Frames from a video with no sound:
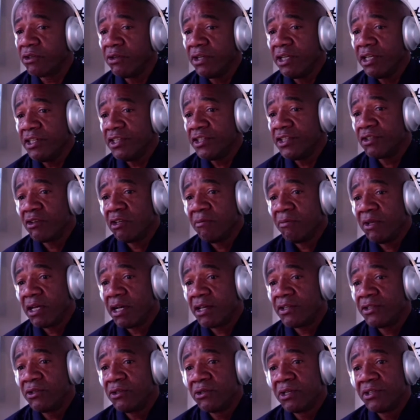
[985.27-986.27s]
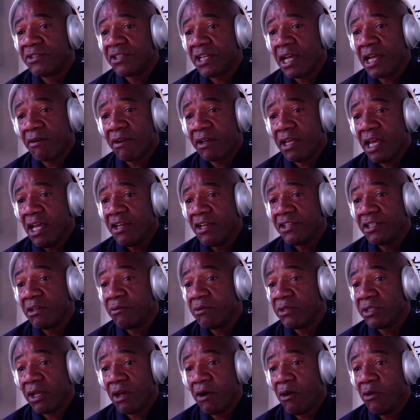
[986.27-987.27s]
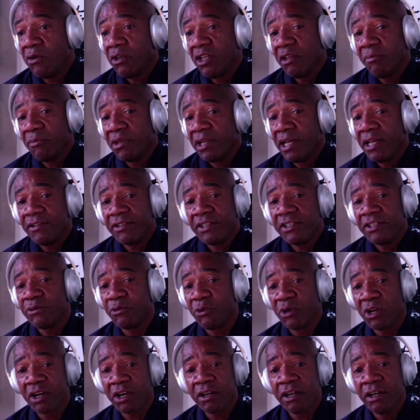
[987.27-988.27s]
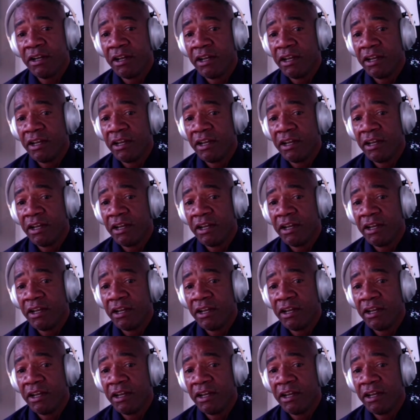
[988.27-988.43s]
history because during segregation, it was the only places where,